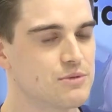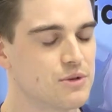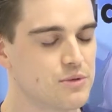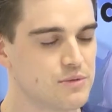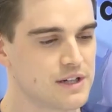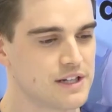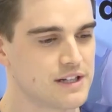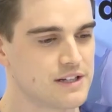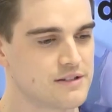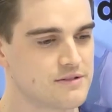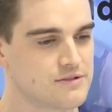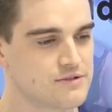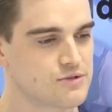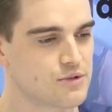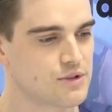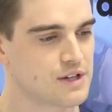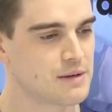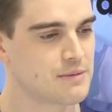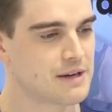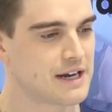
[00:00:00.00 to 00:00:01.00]
we're
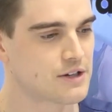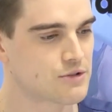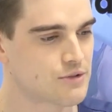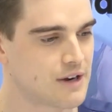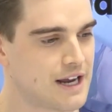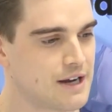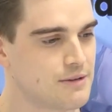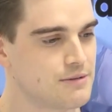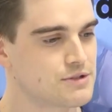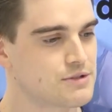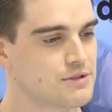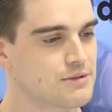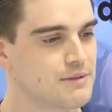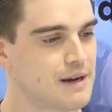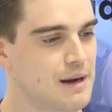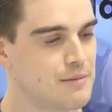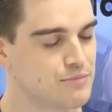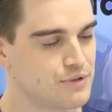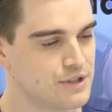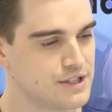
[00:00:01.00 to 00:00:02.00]
talking about crown, we're talking
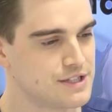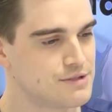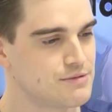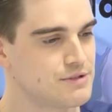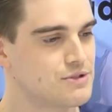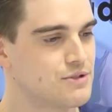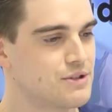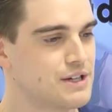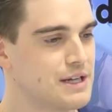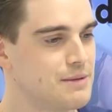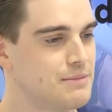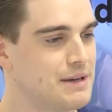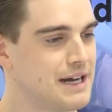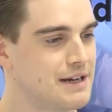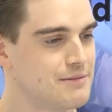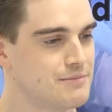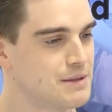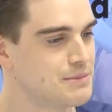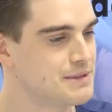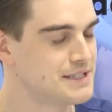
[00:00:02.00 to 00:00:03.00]
about bridge, we're talking
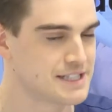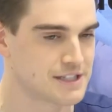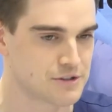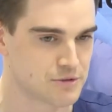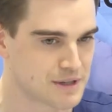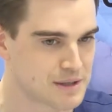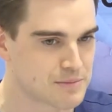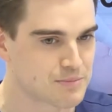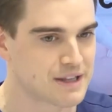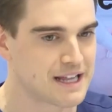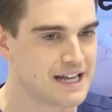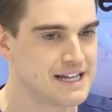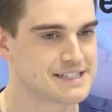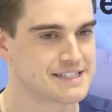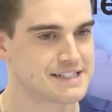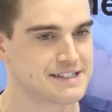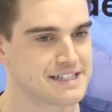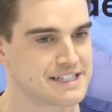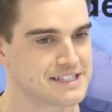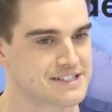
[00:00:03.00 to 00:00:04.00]
about maybe single implants
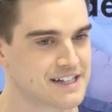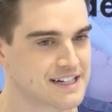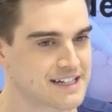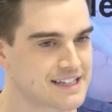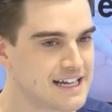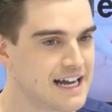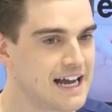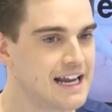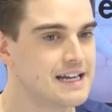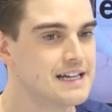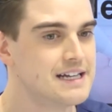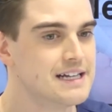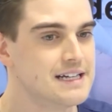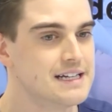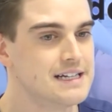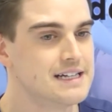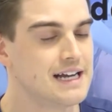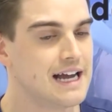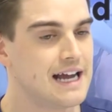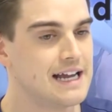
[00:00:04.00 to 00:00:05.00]
and things like that.
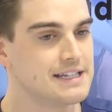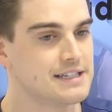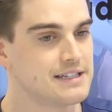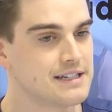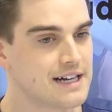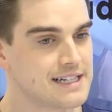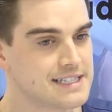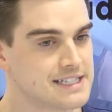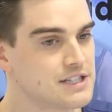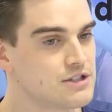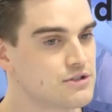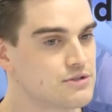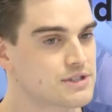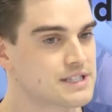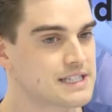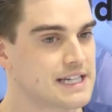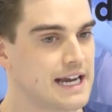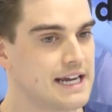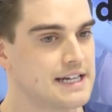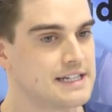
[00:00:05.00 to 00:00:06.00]
And our digital
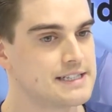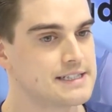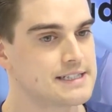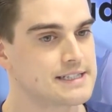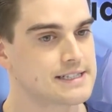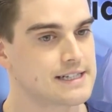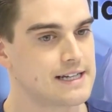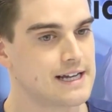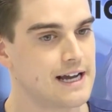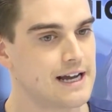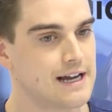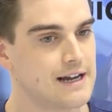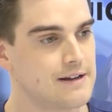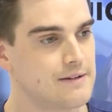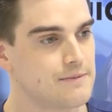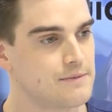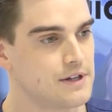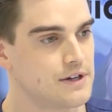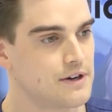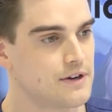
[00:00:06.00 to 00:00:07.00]
scanners,
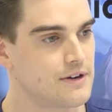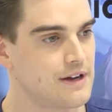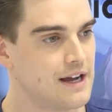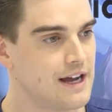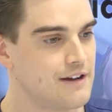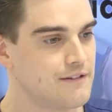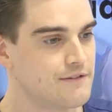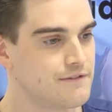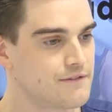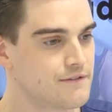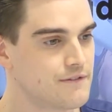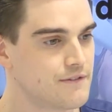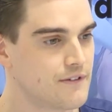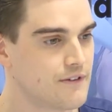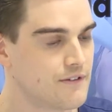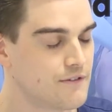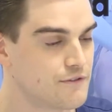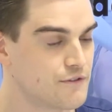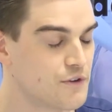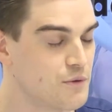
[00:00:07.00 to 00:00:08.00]
have,
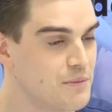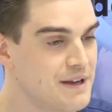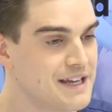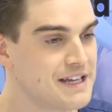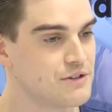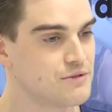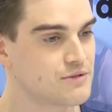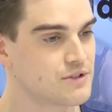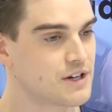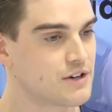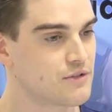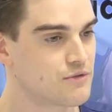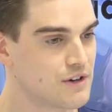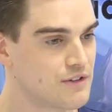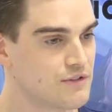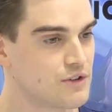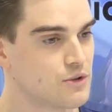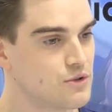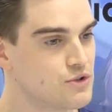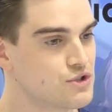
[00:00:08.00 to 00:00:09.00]
for me, kind of
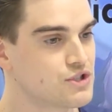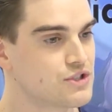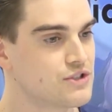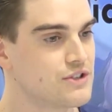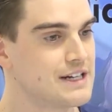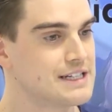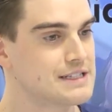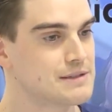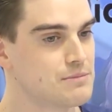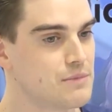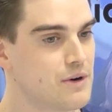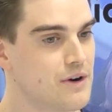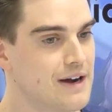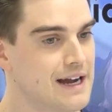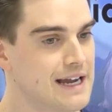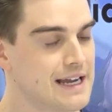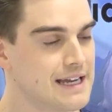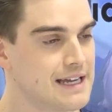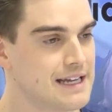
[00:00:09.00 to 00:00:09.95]
revolutionized my